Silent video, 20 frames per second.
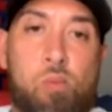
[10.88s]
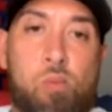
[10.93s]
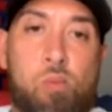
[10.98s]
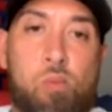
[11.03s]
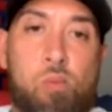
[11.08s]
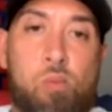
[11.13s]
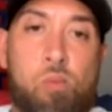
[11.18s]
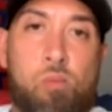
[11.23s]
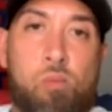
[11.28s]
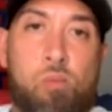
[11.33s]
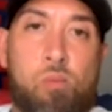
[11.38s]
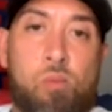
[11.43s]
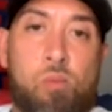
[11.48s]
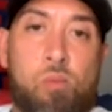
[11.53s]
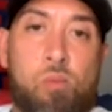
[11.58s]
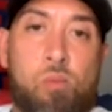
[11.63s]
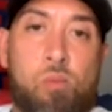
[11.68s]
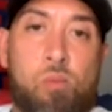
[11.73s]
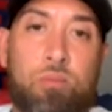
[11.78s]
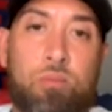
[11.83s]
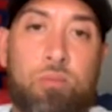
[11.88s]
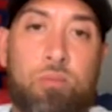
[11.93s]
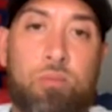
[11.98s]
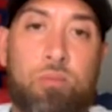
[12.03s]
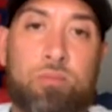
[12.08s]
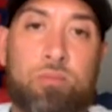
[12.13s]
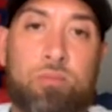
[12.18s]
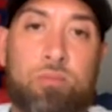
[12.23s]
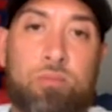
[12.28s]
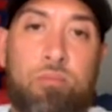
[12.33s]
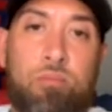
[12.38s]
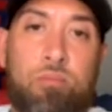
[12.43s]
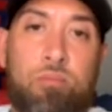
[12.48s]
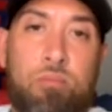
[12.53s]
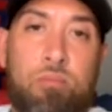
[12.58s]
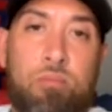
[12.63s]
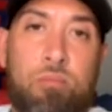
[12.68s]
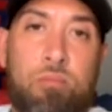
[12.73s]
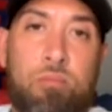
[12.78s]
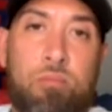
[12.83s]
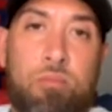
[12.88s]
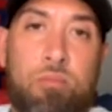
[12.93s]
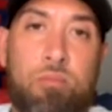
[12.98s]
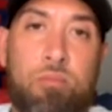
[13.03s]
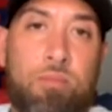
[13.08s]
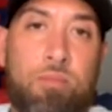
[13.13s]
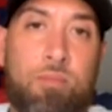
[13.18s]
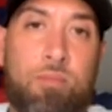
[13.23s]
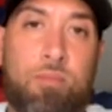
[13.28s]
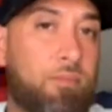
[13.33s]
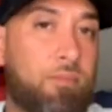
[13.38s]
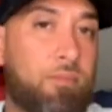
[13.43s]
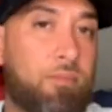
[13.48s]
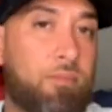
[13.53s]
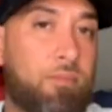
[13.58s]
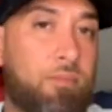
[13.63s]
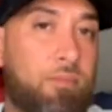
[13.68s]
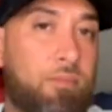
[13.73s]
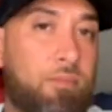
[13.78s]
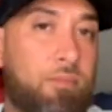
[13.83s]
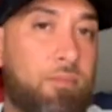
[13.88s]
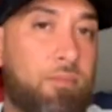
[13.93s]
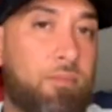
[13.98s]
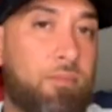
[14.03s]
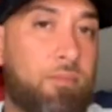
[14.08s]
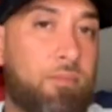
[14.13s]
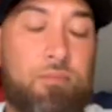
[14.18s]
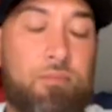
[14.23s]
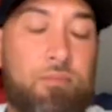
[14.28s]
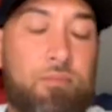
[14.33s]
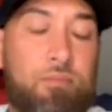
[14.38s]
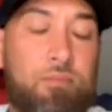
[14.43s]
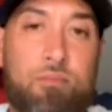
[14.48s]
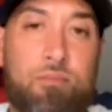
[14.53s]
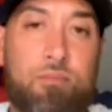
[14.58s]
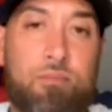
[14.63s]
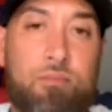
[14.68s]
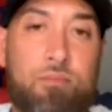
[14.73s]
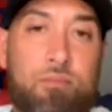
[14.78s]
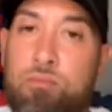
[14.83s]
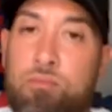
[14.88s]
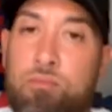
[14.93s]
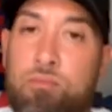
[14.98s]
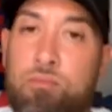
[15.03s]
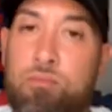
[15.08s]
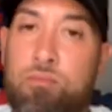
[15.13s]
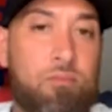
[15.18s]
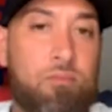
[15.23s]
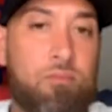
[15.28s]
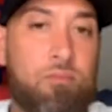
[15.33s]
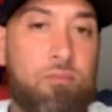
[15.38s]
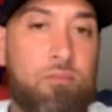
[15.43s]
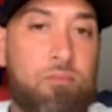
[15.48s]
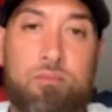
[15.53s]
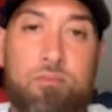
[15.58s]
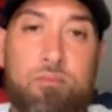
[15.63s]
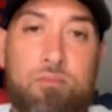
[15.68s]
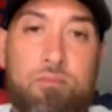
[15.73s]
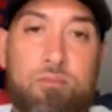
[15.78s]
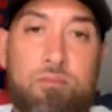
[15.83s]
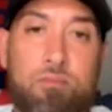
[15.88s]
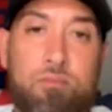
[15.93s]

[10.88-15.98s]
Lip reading: This person isn't speaking.